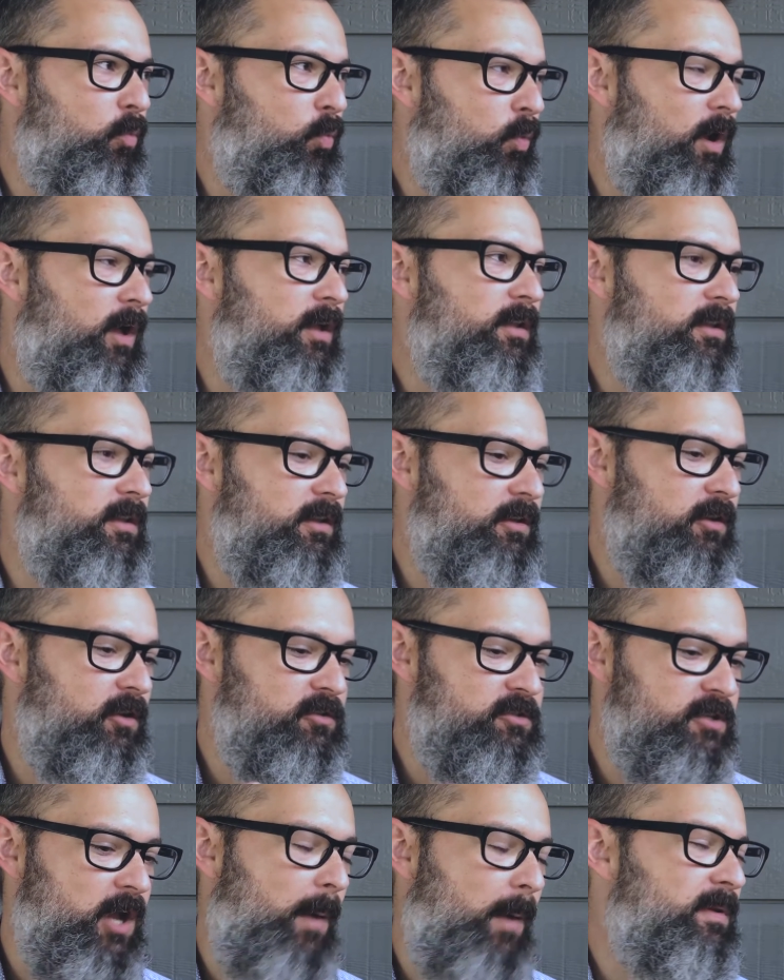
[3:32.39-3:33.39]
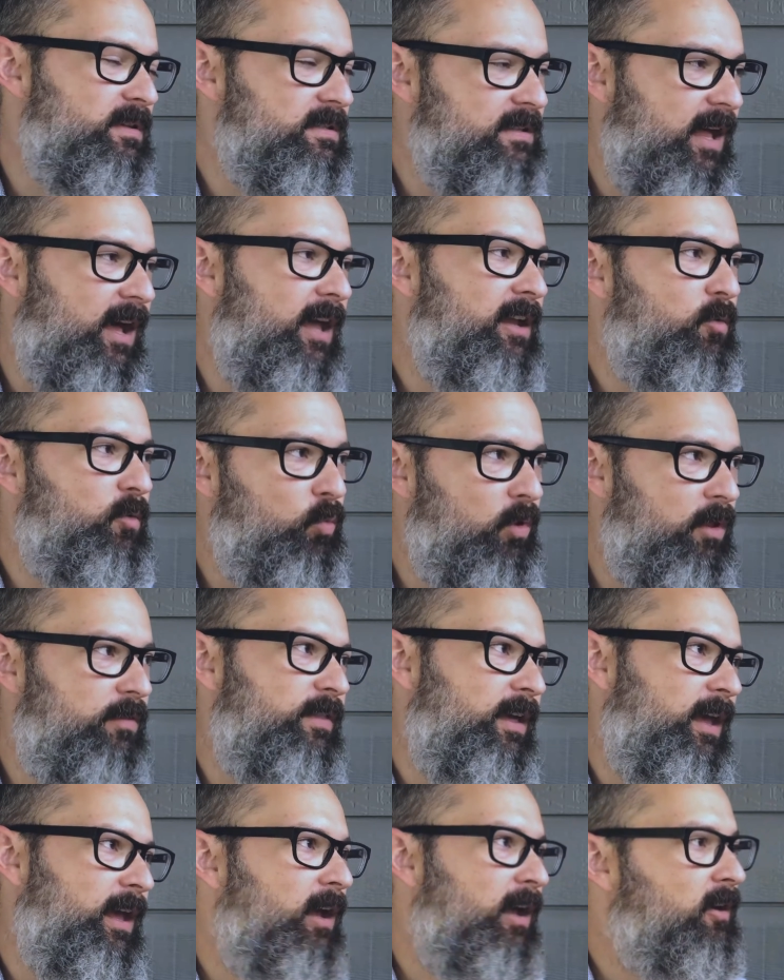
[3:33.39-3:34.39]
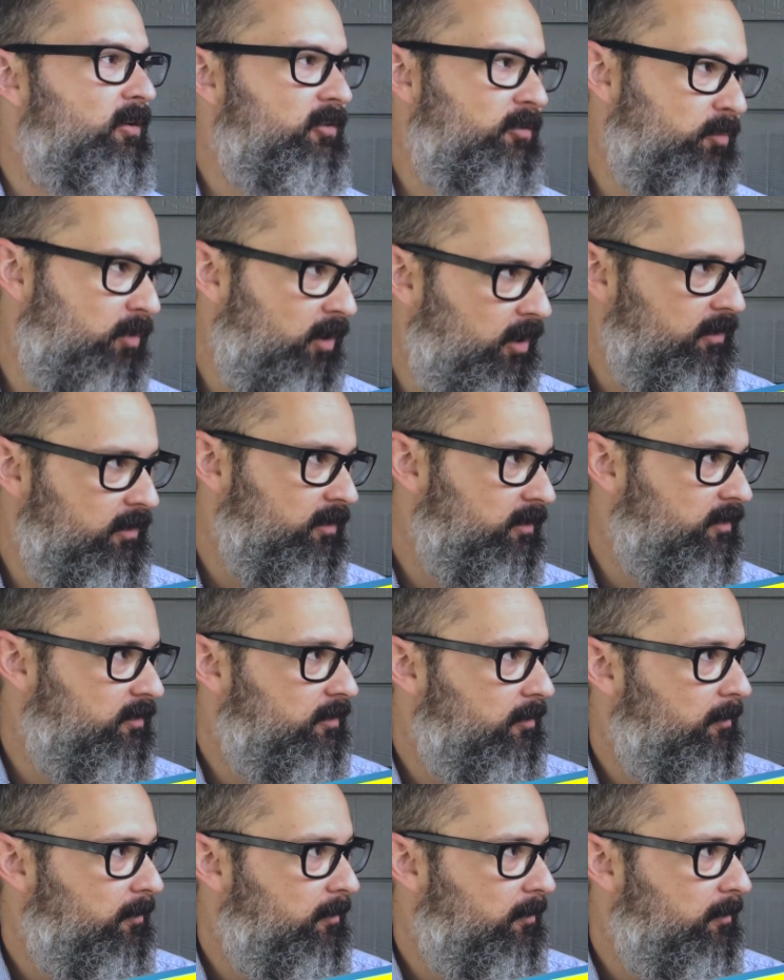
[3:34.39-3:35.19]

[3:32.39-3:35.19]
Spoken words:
what your job is like with the Hayhurst Brothers.